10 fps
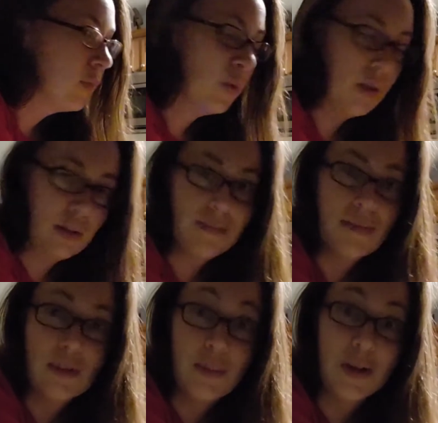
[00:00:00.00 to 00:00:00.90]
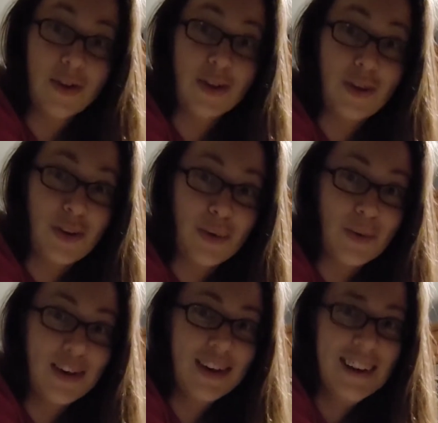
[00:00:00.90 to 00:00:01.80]
well, it depends on you.
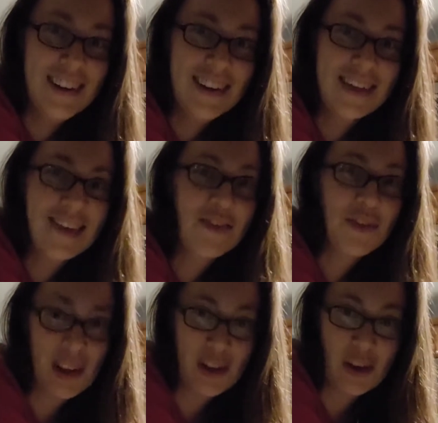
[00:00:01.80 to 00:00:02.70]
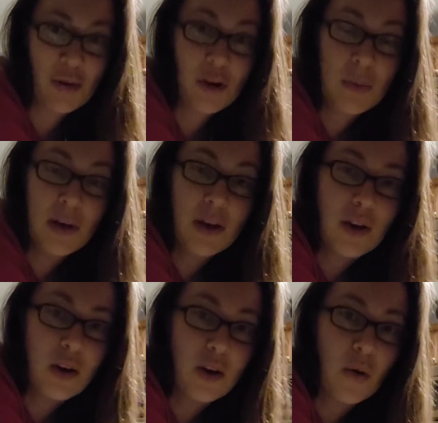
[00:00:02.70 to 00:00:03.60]
If you like it creamier,
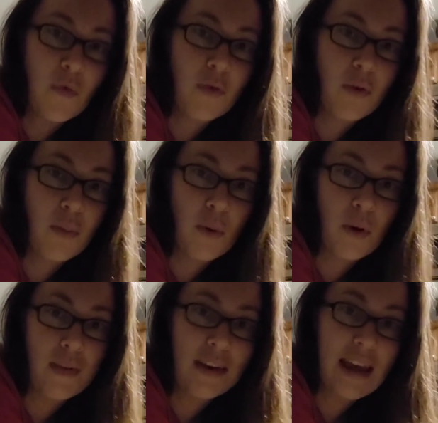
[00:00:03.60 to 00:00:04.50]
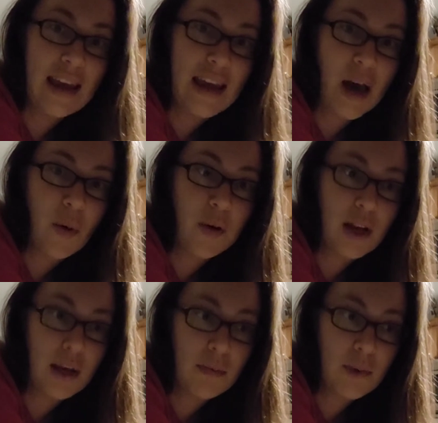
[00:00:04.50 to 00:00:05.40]
go for more of an 8-hour
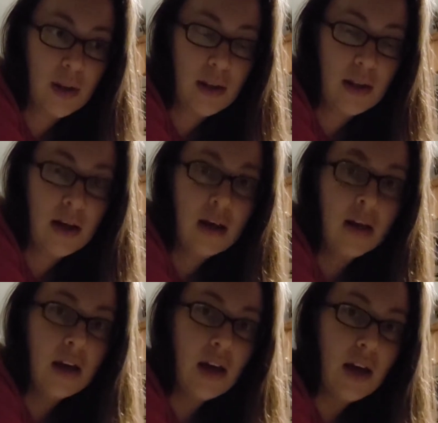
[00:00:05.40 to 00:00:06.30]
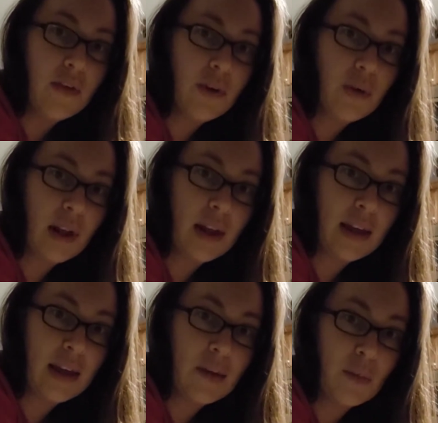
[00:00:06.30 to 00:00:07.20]
timeline. If you like
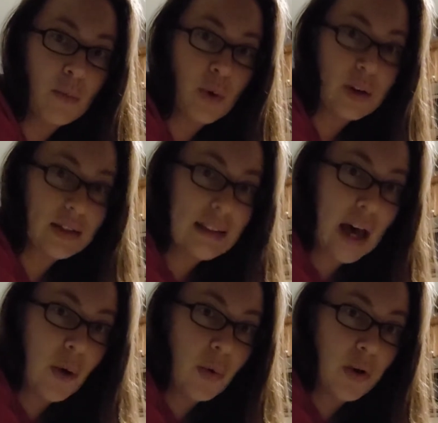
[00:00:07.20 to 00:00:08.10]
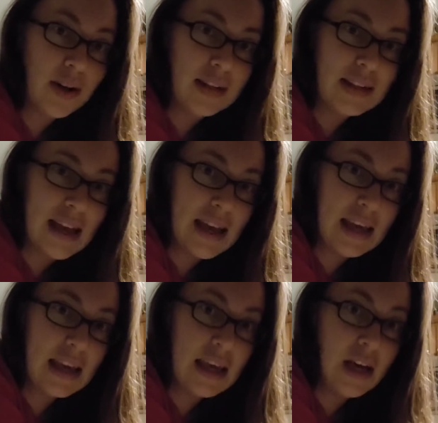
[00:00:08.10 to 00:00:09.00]
it more sour and
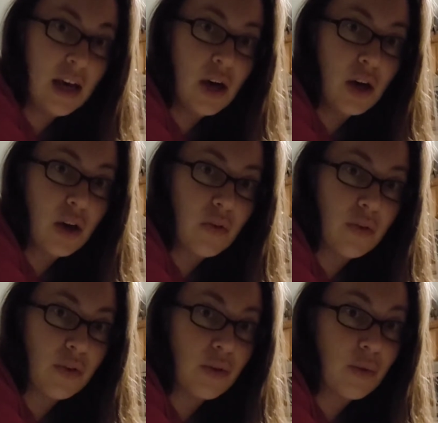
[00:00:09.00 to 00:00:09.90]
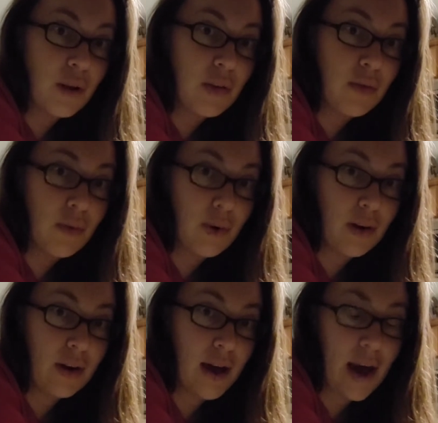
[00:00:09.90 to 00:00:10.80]
tangy, go for the
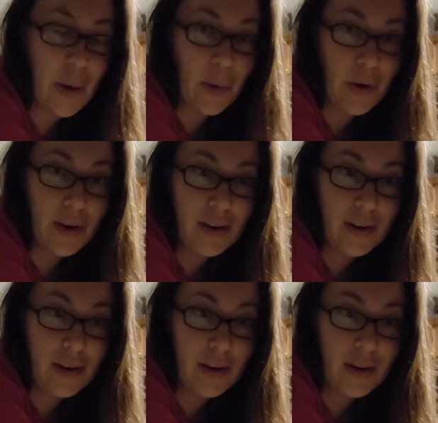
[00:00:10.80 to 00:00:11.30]
24-hour